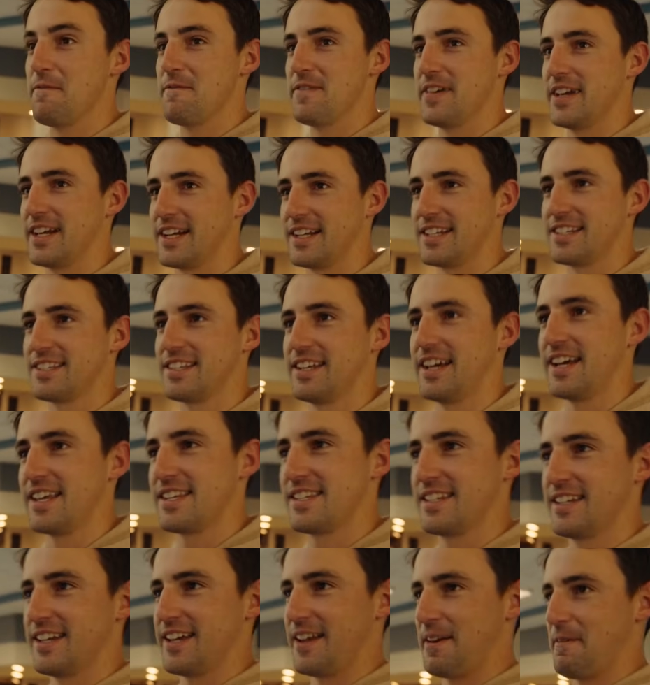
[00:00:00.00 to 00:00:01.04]
Vegas
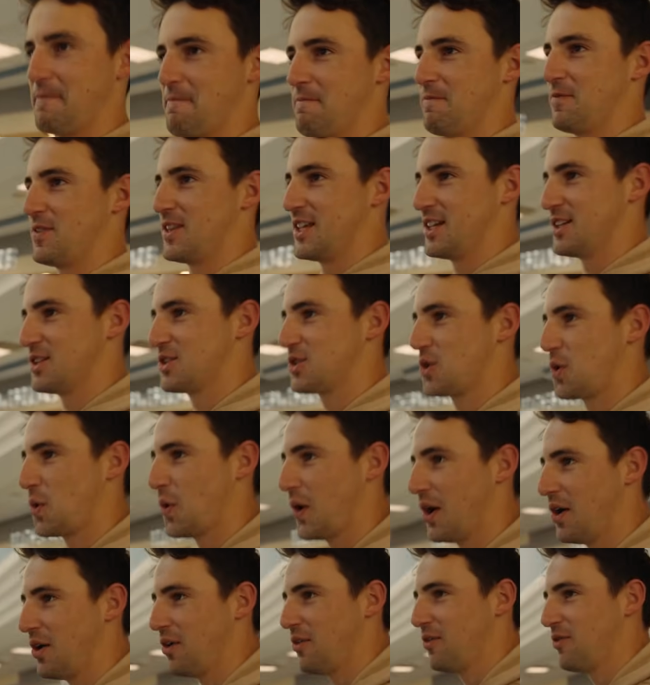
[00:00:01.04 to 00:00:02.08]
last night. The
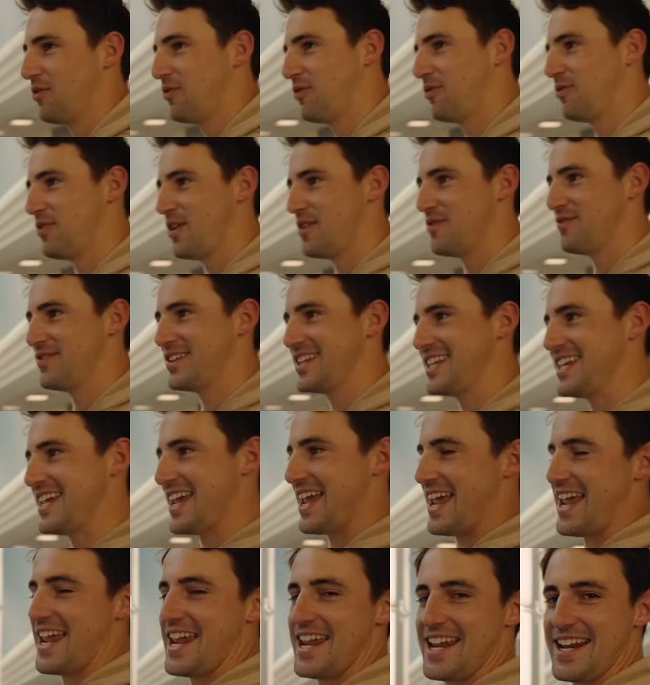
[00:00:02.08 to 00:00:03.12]

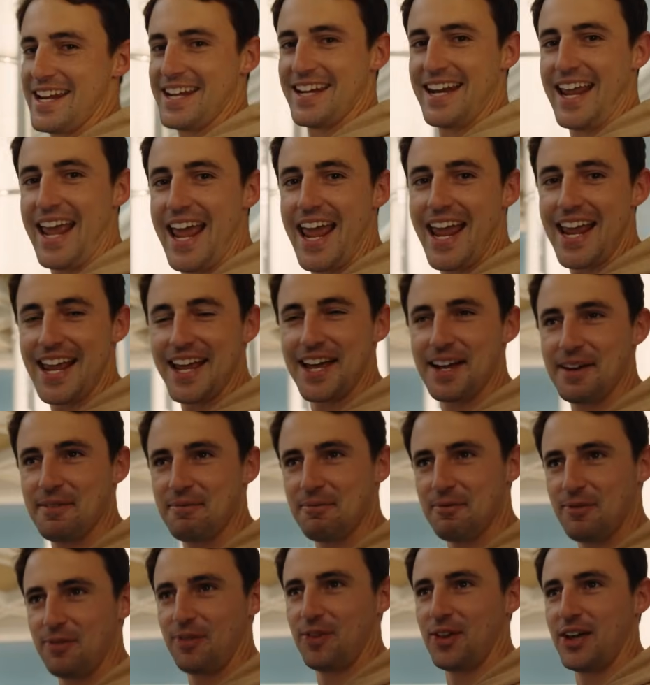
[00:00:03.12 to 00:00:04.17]
12:58
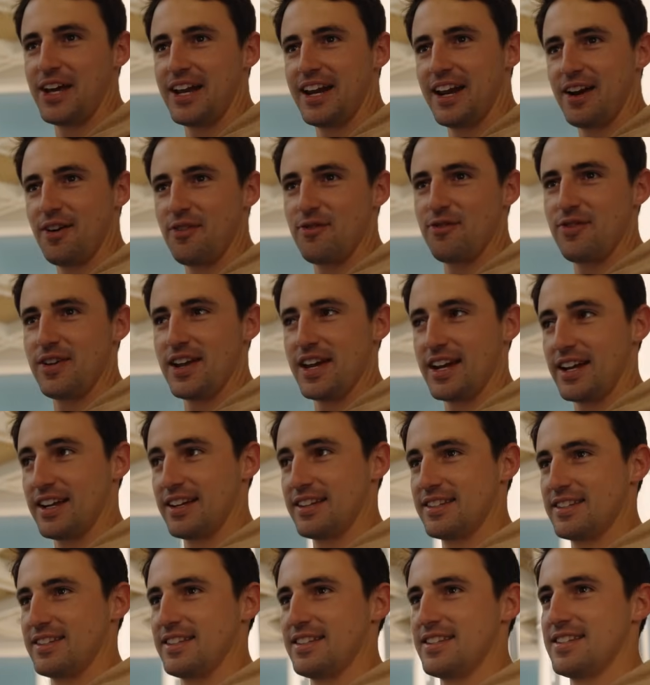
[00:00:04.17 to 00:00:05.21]
a.m. flight out of
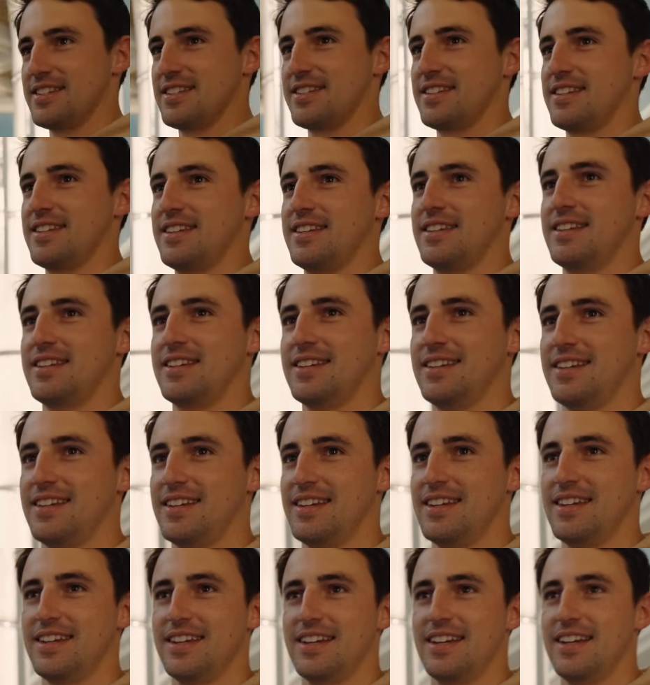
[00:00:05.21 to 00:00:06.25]
Vegas is
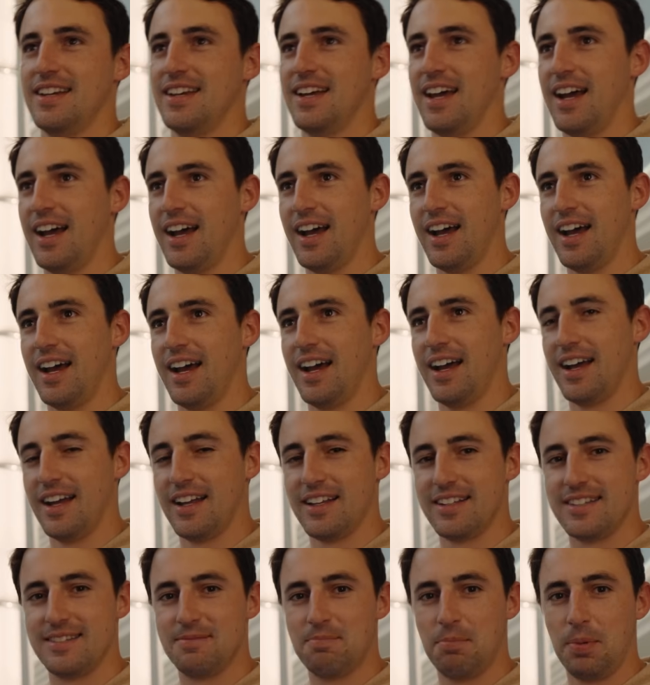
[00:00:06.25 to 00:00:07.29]
a
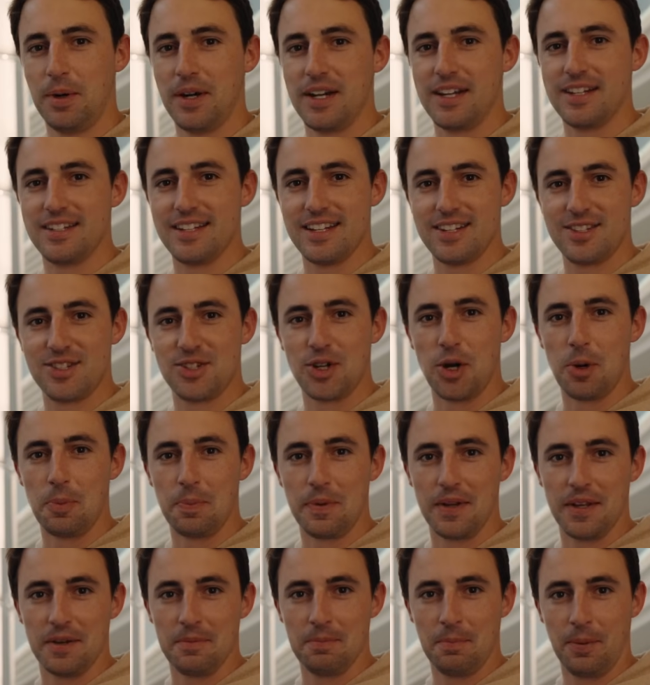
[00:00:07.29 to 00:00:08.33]
uh, pretty
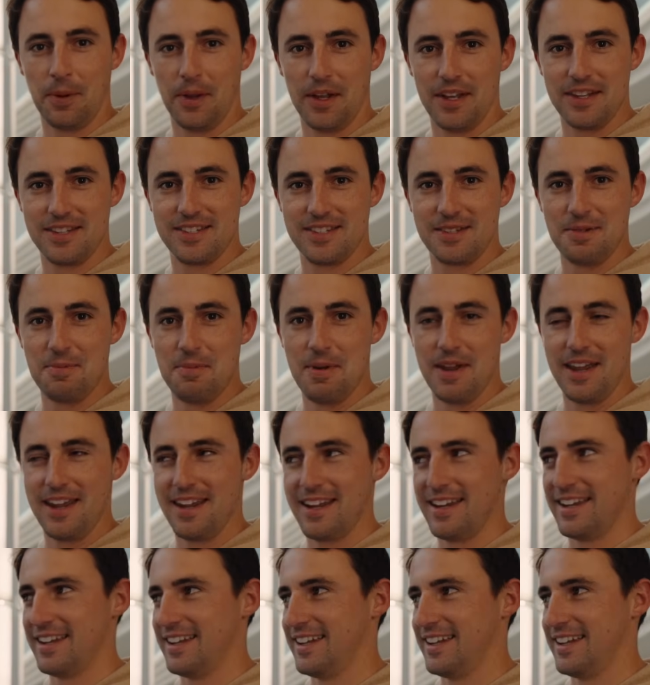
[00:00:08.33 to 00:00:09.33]
dystopian place to be.